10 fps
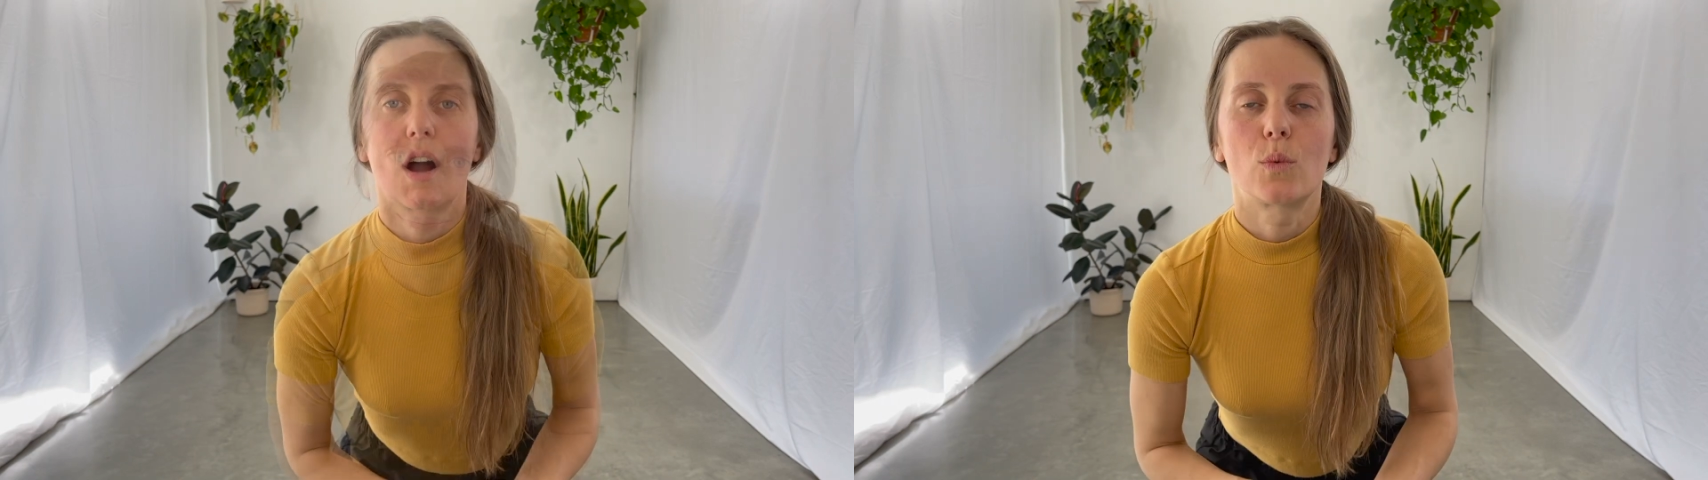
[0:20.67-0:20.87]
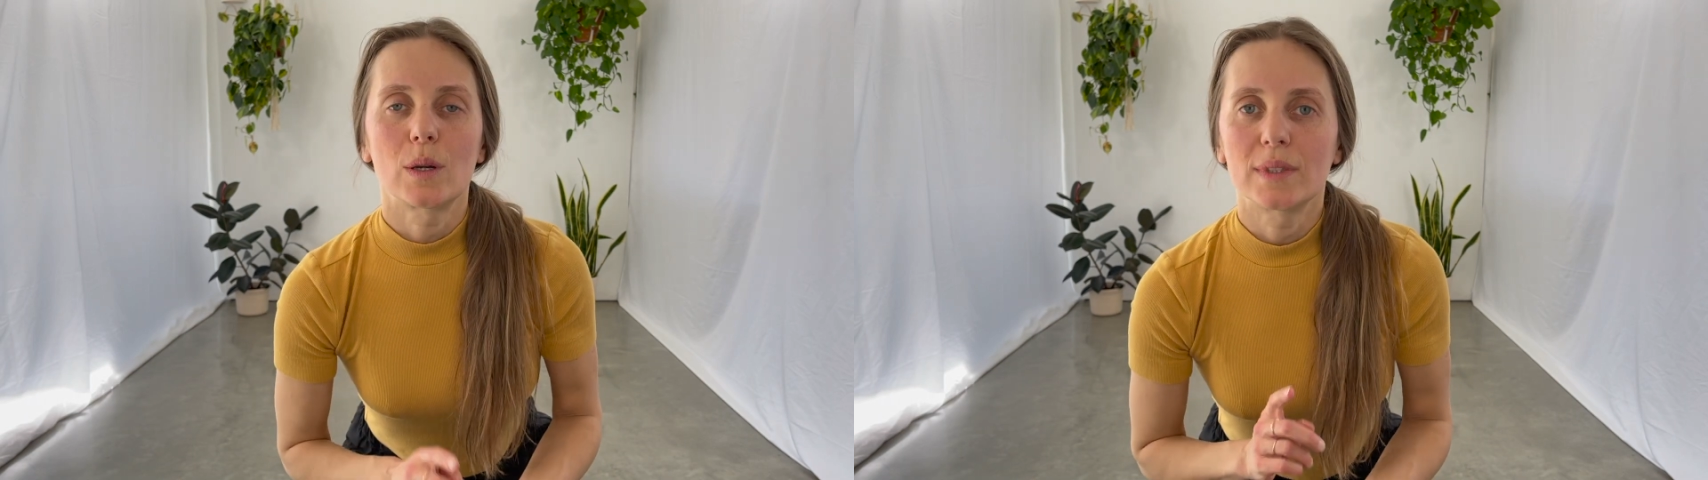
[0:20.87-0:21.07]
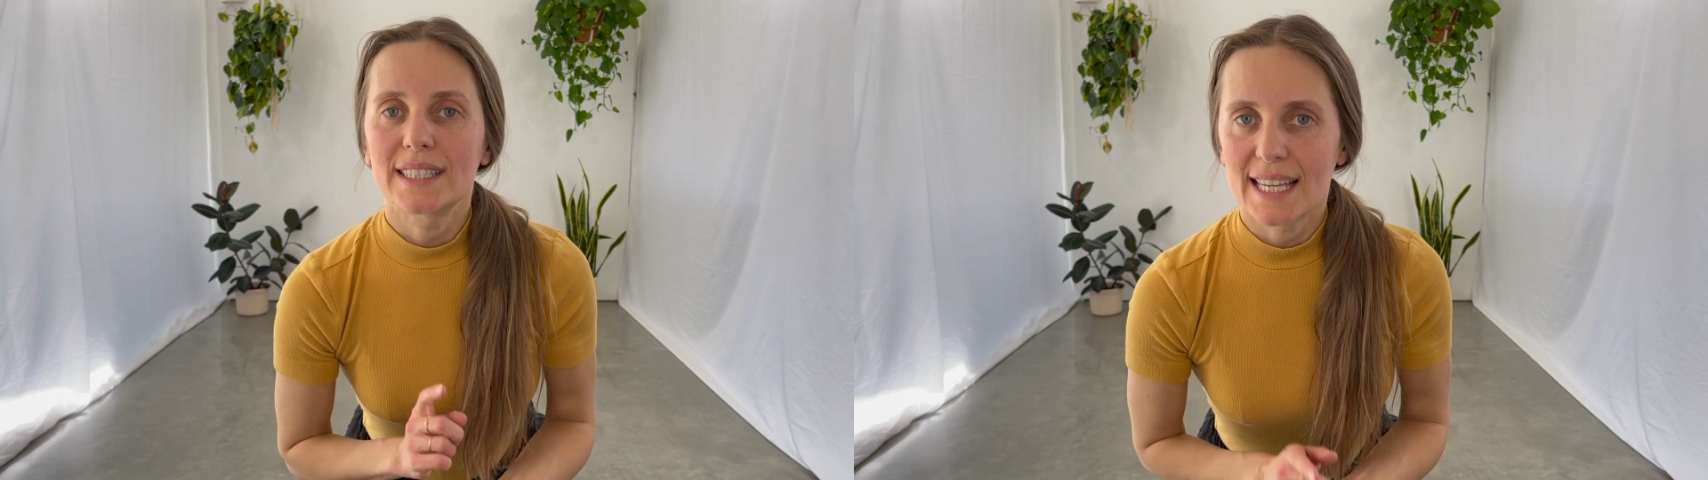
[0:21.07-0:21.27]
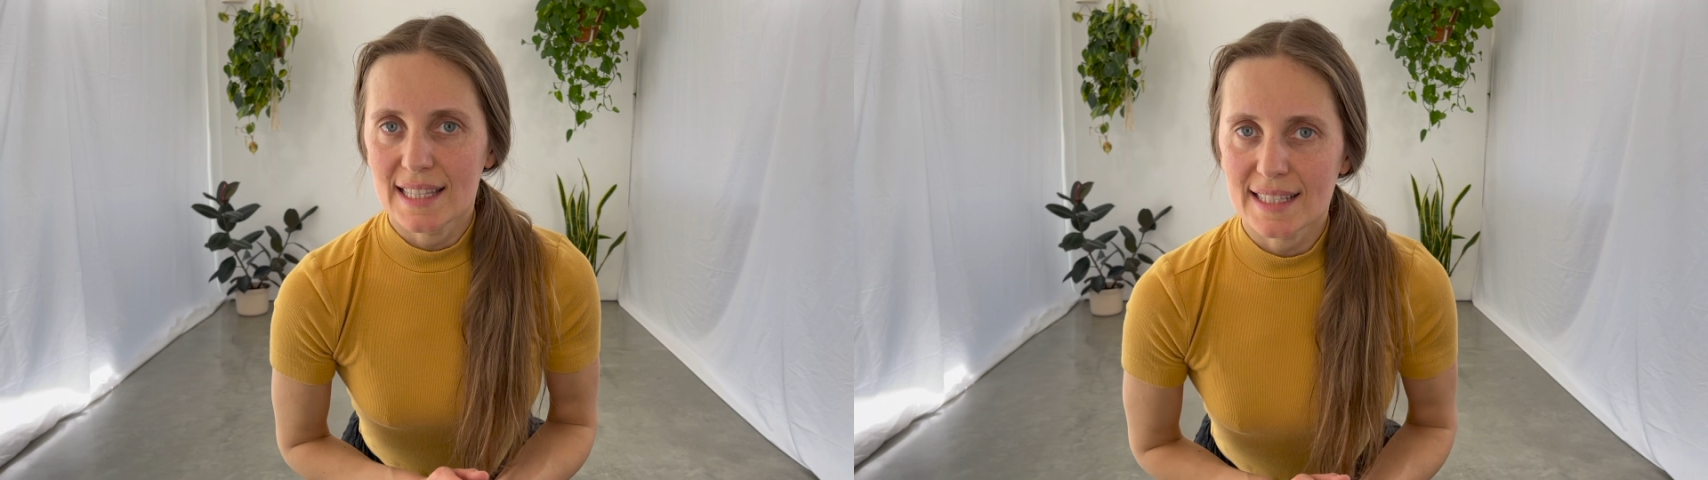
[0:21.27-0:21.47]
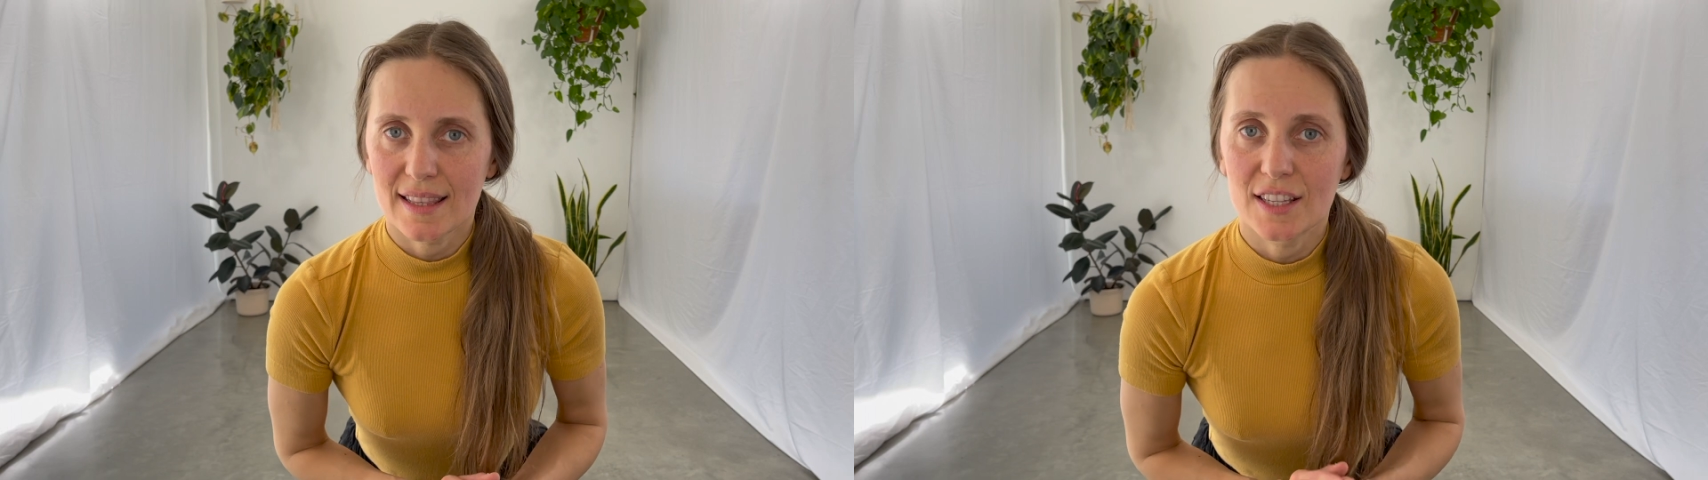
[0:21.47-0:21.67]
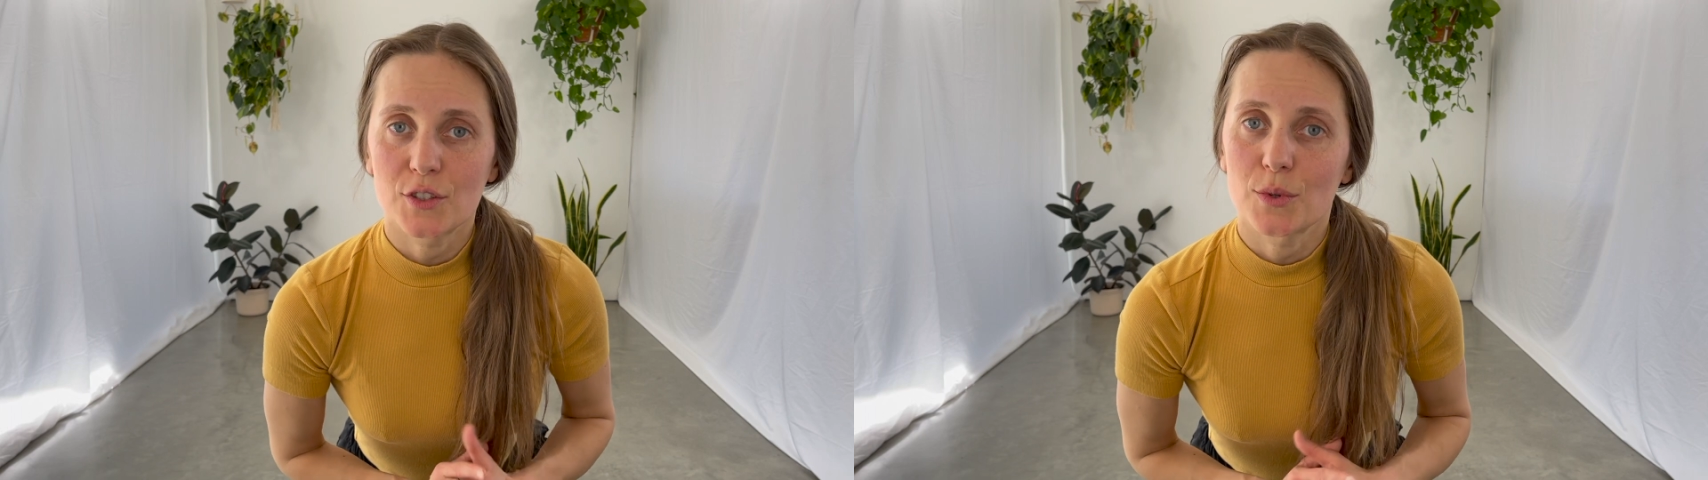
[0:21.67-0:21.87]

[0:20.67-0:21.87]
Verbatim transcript: We will dance this